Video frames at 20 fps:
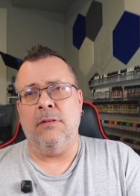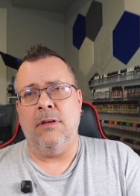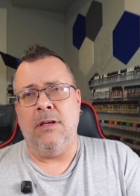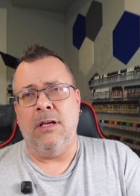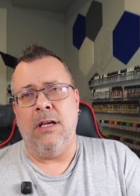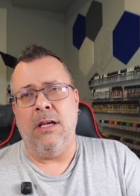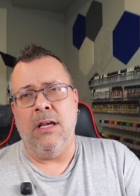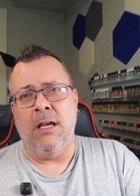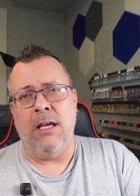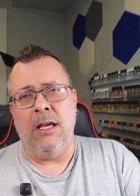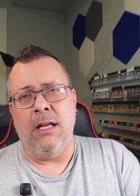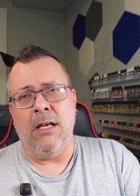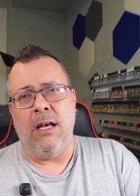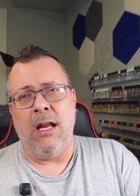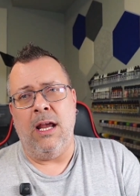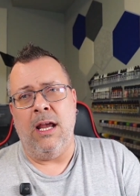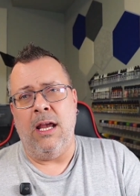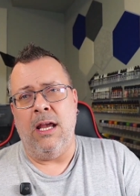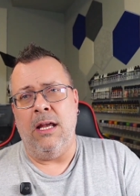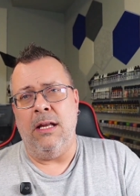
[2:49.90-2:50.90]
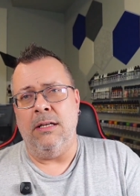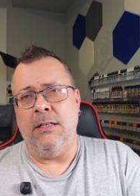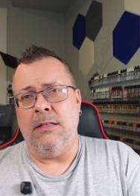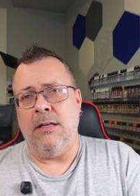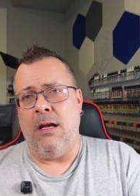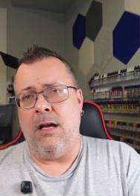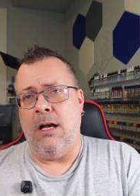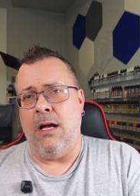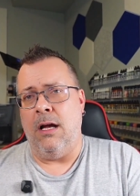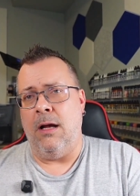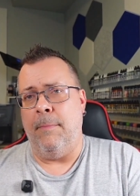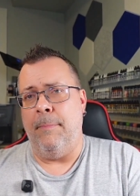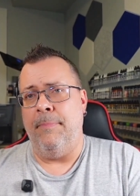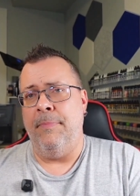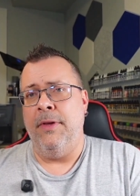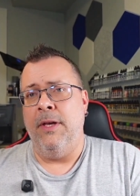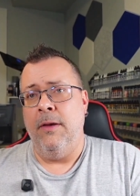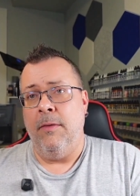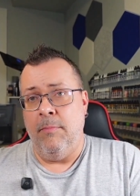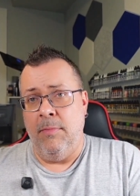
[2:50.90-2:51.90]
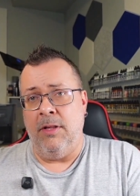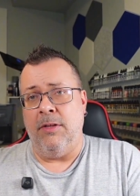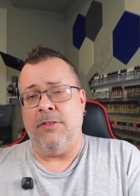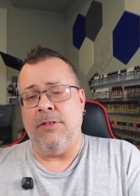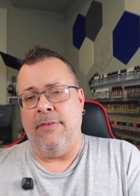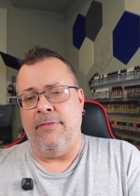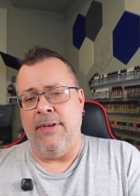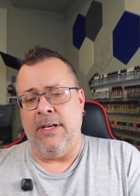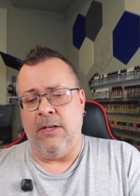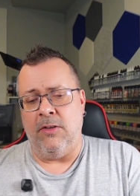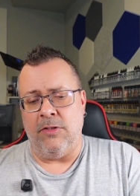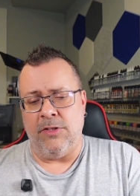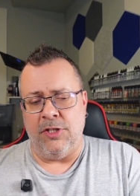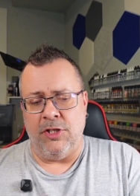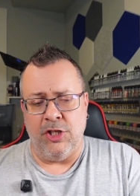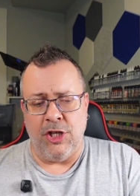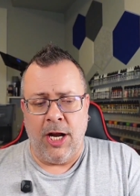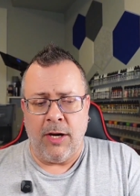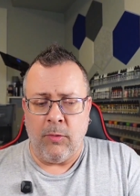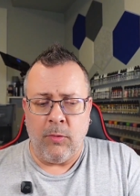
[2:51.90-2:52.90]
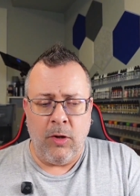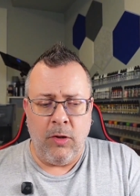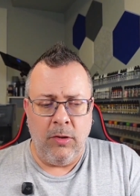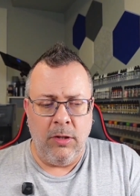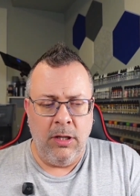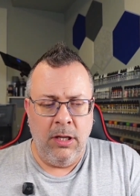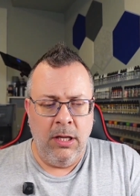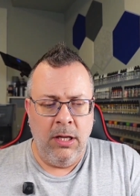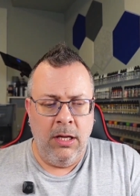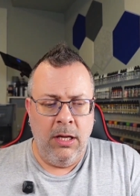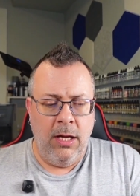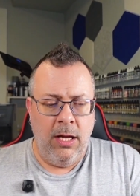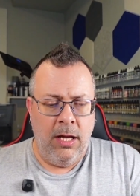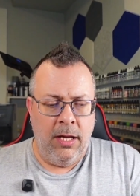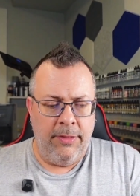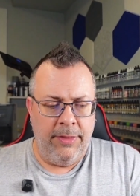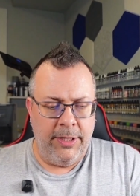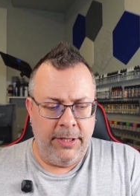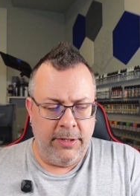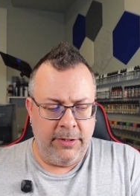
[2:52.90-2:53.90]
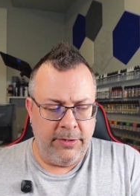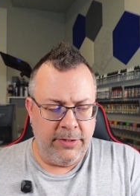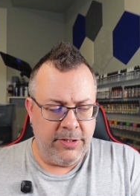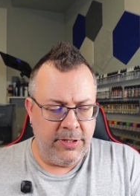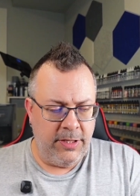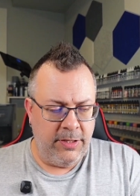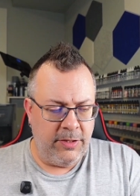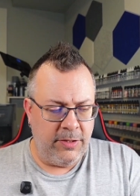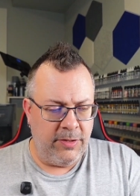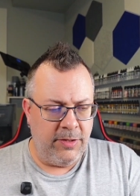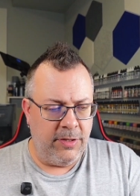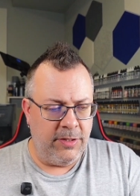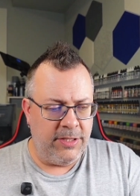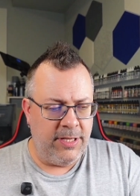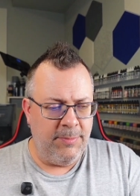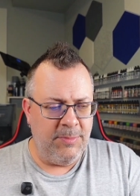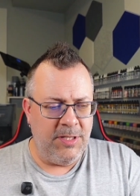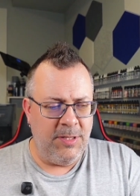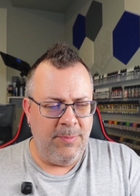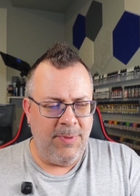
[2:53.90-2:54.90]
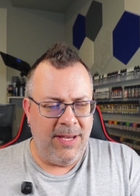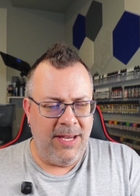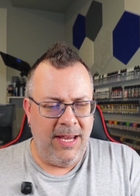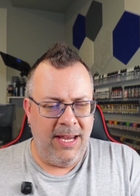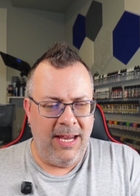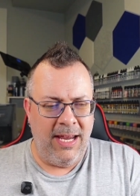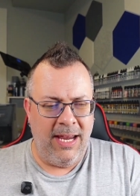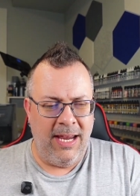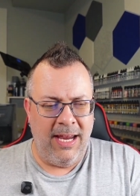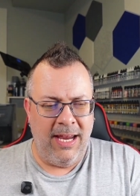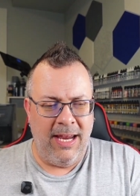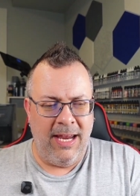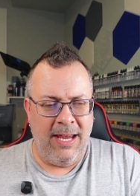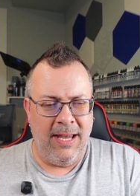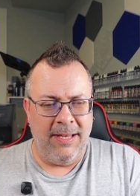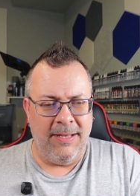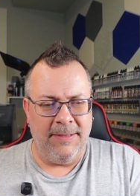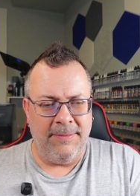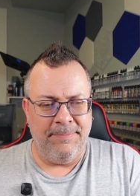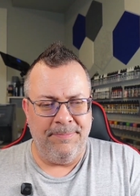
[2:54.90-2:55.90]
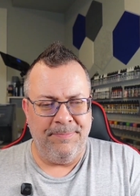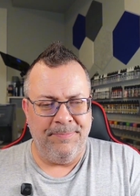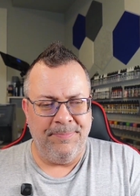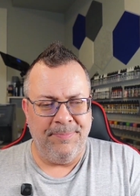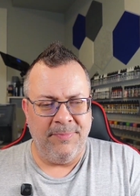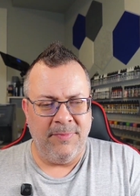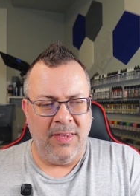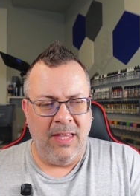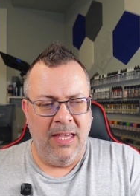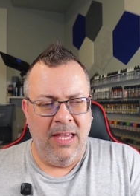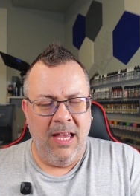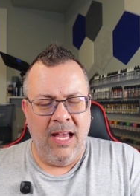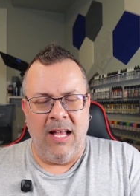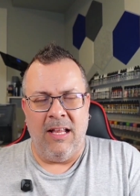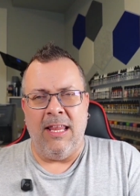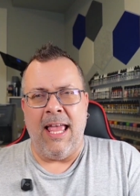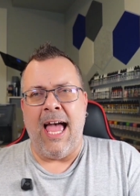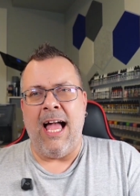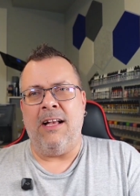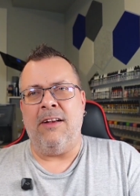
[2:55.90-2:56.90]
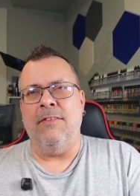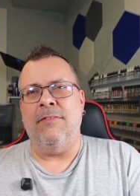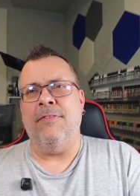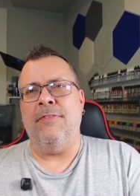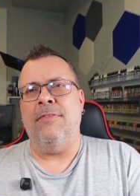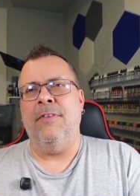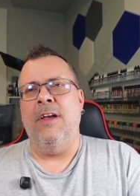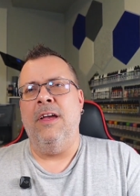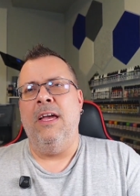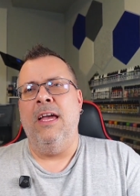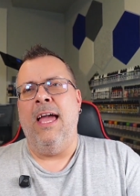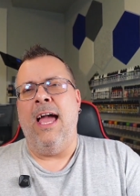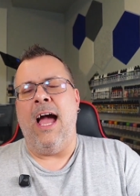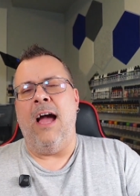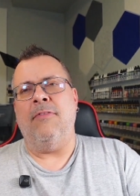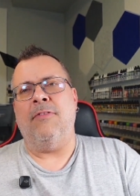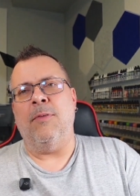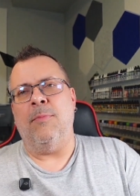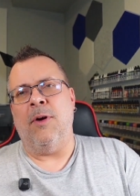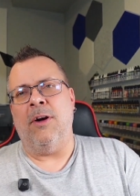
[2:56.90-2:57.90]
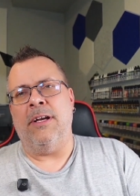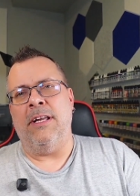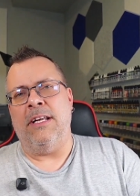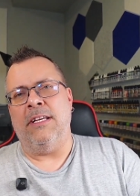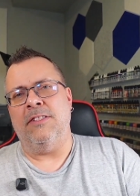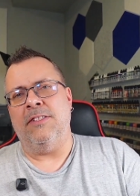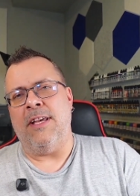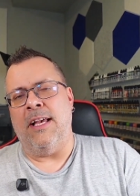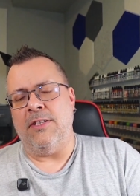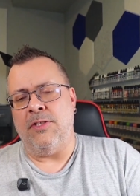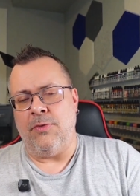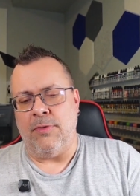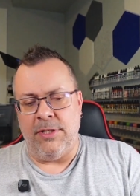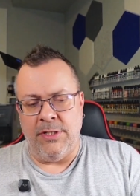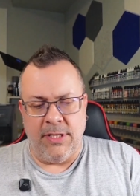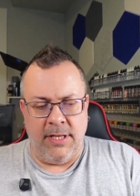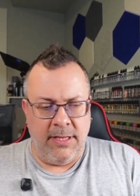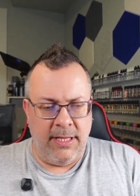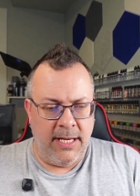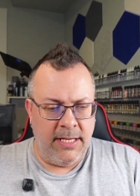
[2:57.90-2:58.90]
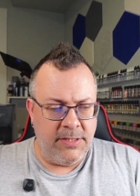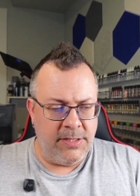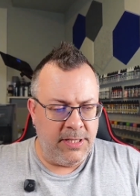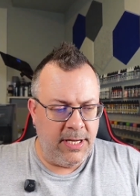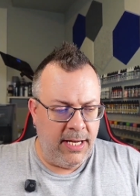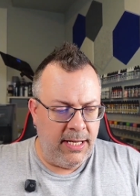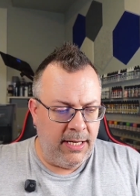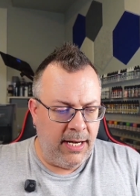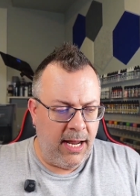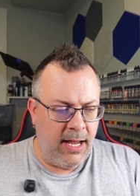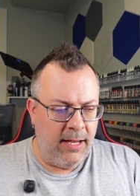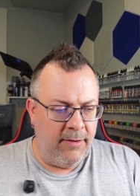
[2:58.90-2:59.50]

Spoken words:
and military vehicles in general. There seems to be a lack of aftermarket accessories in this, and